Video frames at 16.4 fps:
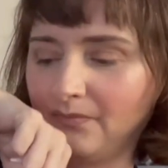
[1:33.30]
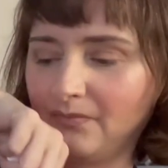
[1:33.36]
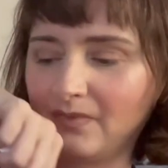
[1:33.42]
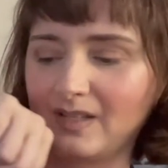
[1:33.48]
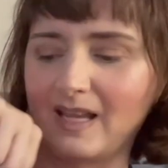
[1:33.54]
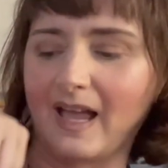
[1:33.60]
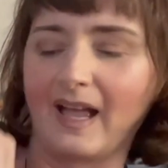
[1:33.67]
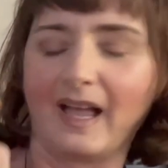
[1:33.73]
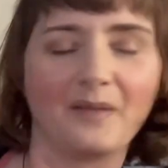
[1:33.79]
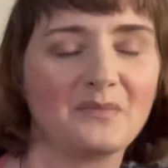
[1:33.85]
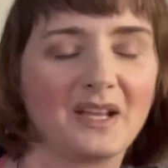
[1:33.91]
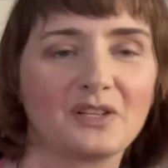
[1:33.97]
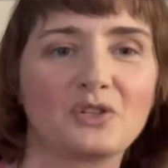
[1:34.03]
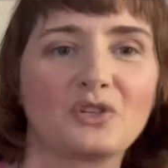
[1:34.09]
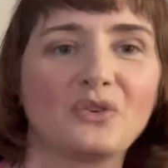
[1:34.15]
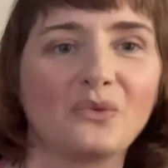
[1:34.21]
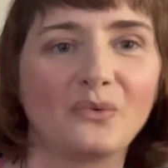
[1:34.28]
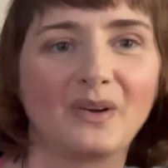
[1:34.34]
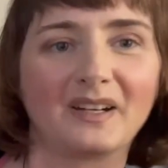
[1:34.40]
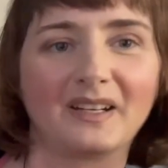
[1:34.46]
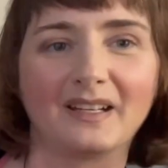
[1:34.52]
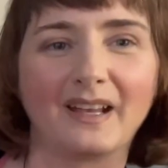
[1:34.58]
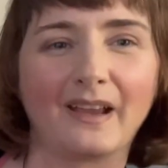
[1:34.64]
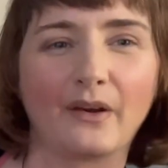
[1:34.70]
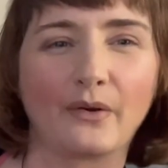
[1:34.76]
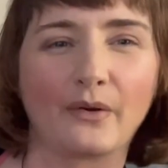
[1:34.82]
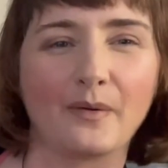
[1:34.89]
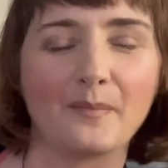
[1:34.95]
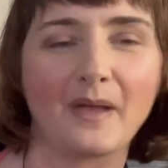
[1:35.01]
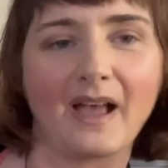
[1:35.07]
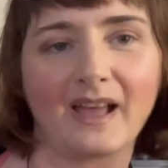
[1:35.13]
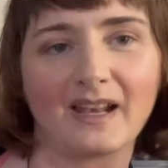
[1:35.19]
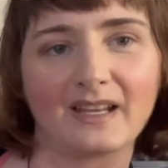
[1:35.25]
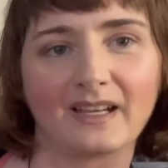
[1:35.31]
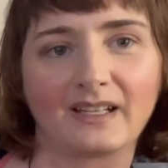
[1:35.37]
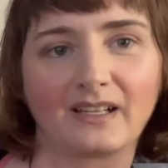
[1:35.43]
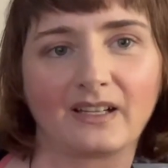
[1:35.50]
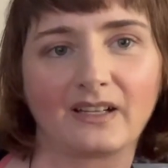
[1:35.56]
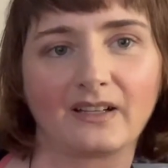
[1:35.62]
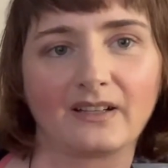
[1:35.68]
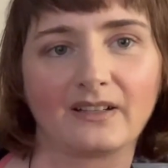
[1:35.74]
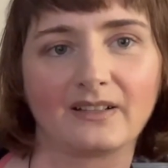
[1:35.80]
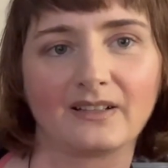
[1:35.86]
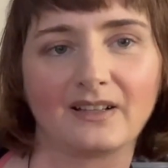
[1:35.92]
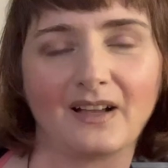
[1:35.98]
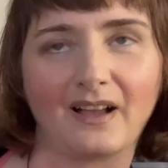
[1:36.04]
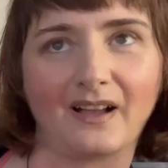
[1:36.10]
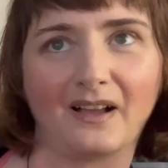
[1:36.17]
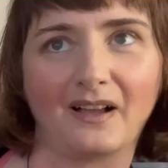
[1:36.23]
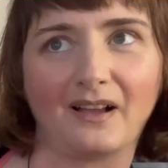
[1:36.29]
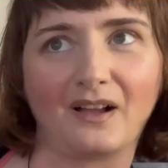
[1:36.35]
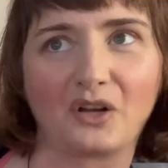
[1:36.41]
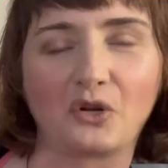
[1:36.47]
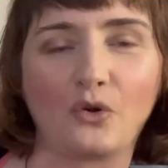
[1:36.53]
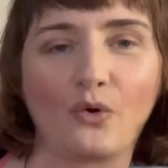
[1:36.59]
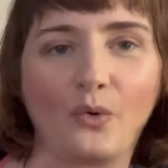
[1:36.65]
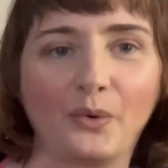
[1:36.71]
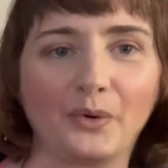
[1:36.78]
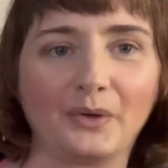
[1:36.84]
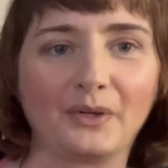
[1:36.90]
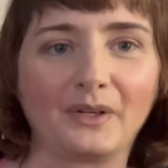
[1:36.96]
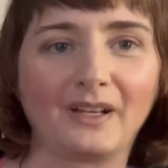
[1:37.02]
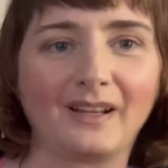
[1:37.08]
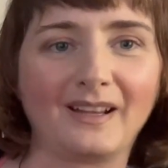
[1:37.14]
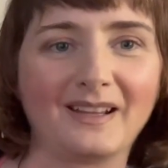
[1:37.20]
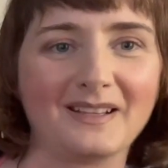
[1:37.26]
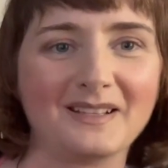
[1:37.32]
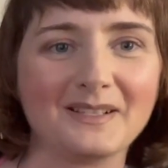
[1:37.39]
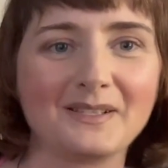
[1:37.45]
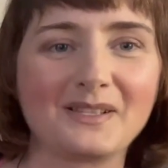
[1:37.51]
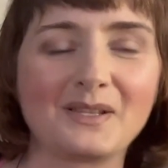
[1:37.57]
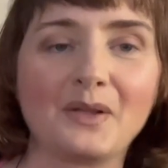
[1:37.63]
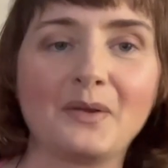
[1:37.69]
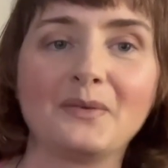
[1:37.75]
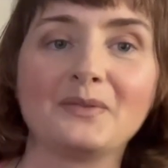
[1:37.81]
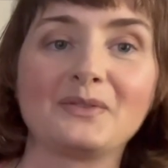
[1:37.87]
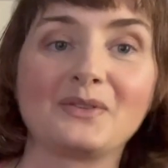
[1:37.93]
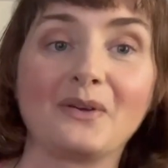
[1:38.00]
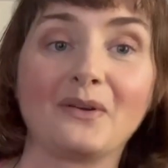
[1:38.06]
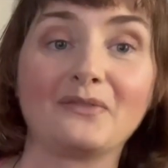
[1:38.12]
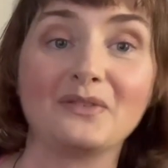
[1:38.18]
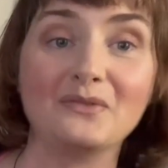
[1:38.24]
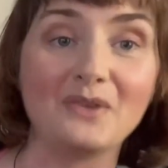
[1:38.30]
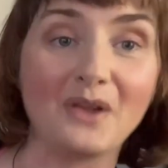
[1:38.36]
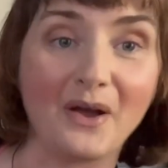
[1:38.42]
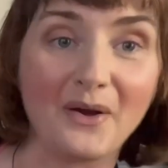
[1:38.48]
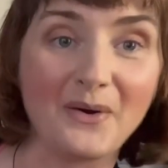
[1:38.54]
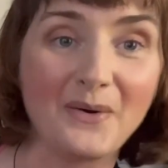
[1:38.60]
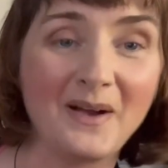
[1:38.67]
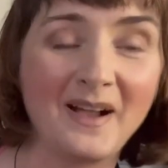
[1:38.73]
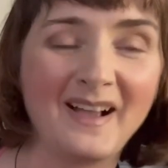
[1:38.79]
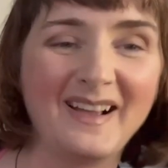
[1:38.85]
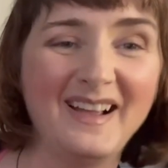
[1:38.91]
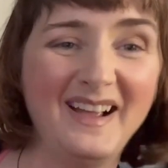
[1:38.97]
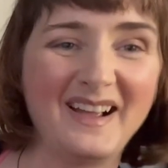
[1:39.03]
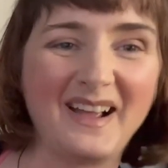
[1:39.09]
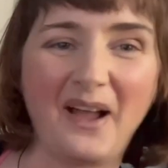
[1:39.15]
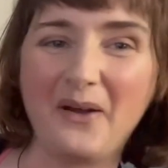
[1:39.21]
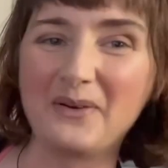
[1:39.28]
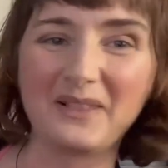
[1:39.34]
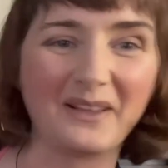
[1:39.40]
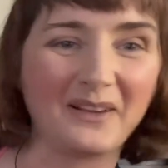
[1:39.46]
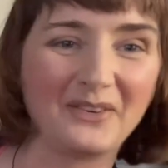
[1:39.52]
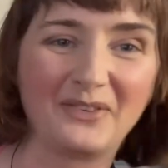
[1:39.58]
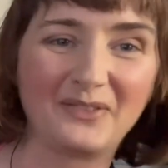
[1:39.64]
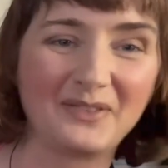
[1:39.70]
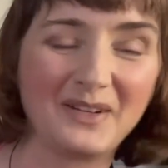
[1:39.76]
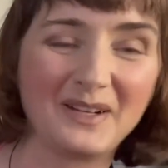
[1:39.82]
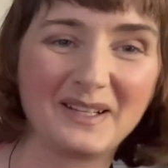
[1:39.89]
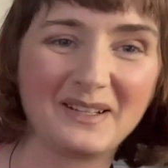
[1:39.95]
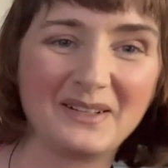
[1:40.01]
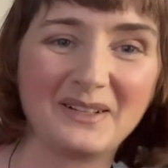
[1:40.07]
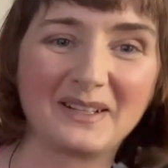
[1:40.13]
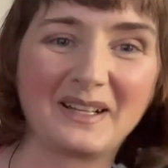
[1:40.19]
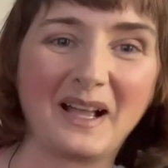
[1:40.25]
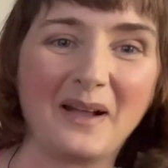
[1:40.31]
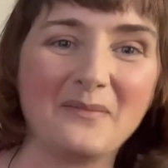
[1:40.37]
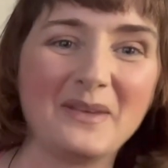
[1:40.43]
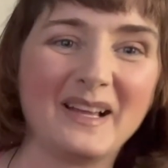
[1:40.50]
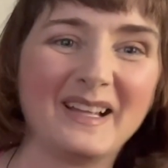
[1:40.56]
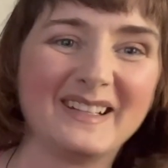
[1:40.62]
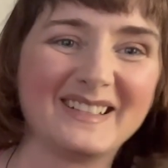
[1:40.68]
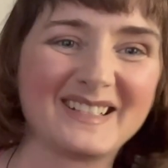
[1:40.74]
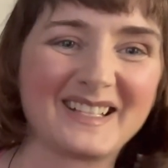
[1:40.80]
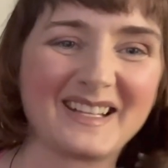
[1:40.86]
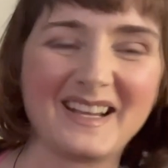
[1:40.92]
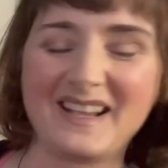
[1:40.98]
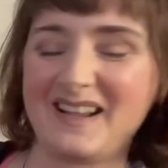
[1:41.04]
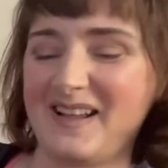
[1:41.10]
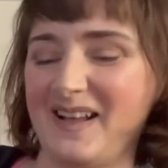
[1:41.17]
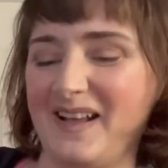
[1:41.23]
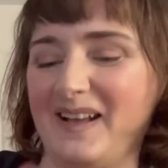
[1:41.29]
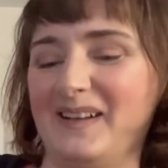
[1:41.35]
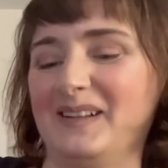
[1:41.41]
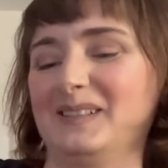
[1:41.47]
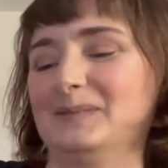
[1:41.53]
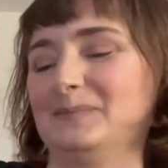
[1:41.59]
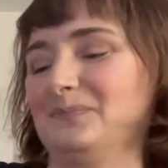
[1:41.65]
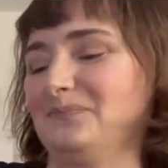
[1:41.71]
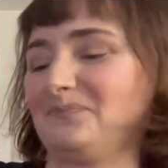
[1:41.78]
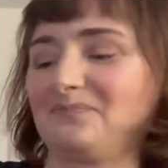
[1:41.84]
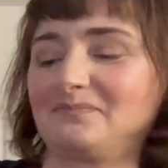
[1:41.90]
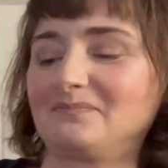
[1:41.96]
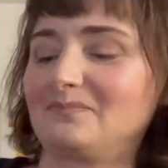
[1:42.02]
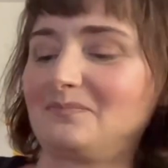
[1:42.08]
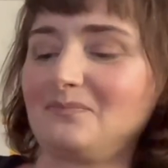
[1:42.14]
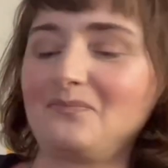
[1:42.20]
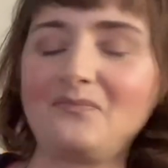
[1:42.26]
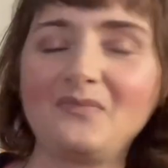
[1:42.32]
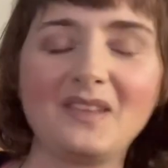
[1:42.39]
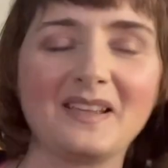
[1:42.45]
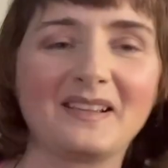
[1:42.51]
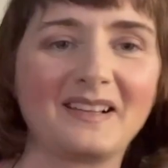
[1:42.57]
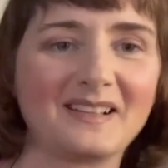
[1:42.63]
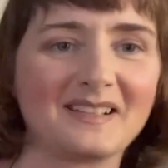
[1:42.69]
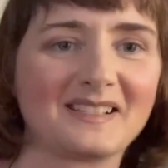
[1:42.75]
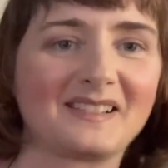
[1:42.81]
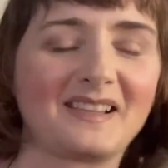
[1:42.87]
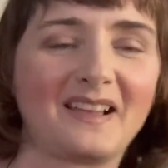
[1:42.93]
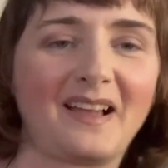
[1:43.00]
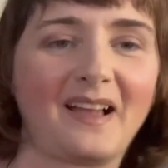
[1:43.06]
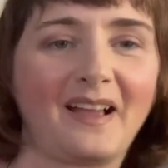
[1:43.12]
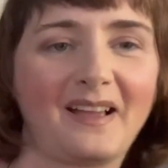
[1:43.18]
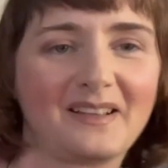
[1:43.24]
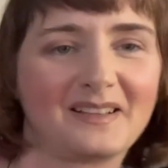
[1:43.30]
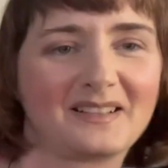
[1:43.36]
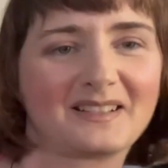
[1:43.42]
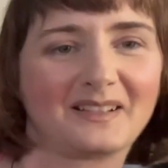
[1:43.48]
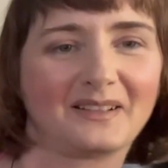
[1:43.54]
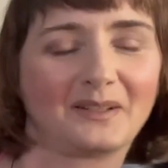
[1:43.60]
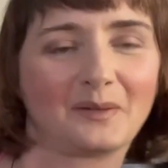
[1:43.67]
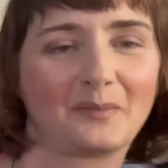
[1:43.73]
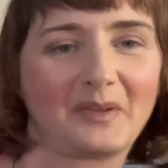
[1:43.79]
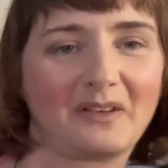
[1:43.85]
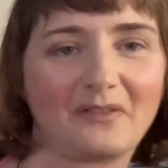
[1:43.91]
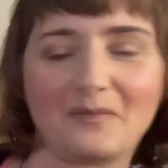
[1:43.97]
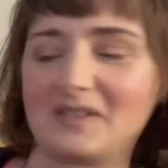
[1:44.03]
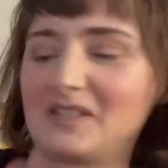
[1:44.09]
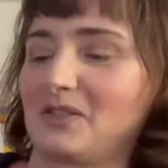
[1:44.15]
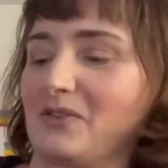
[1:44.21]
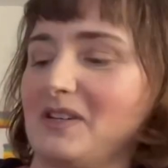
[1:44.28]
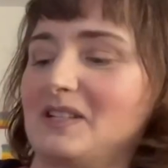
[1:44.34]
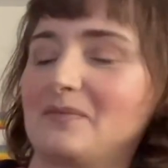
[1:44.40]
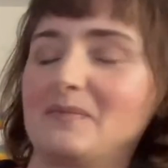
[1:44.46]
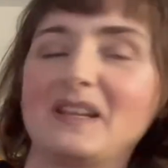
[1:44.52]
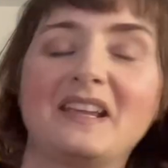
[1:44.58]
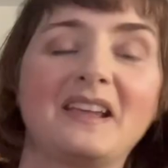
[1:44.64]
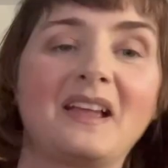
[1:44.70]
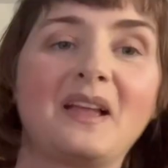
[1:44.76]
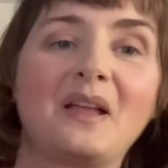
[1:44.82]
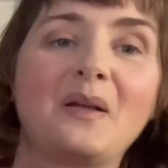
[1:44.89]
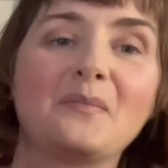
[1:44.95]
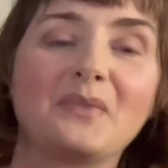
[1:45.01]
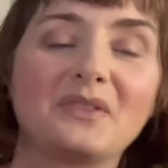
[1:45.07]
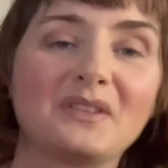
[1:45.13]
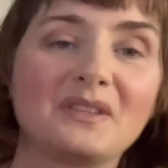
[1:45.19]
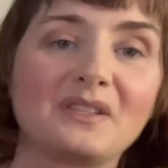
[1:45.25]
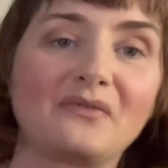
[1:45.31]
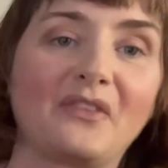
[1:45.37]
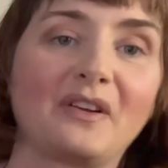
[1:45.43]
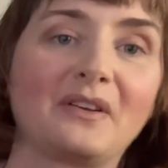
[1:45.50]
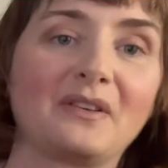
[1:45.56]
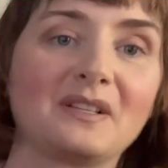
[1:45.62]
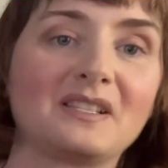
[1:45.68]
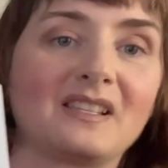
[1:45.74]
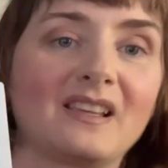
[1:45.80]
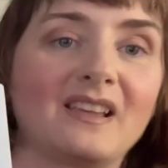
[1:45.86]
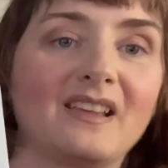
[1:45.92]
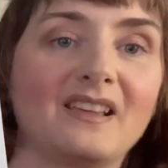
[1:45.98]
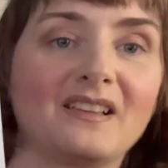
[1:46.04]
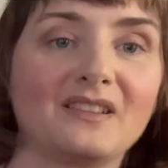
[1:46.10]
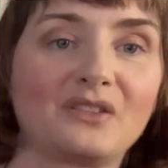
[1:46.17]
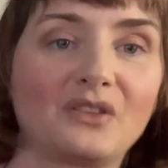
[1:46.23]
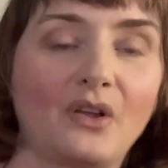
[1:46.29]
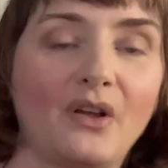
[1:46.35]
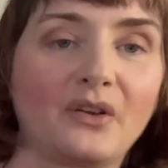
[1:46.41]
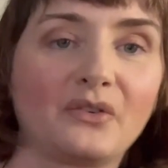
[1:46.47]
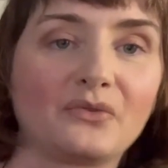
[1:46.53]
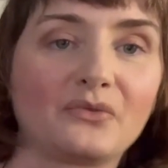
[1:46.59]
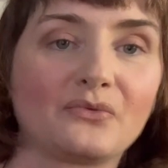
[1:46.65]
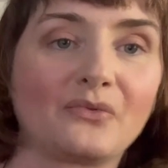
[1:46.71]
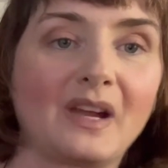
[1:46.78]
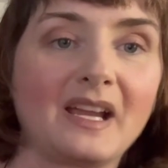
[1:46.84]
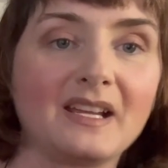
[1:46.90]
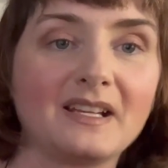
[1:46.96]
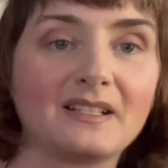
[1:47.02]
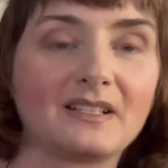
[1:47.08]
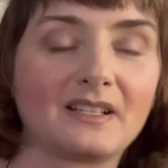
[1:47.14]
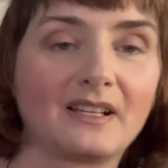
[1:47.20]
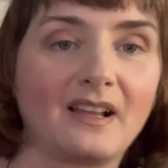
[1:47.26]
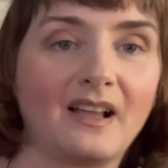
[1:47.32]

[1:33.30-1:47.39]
Yeah, I'm not sure what an aromatic accord is, so if you know, I would love for you to comment, because it's a little bit of a mystery to me. But this fragrance is a great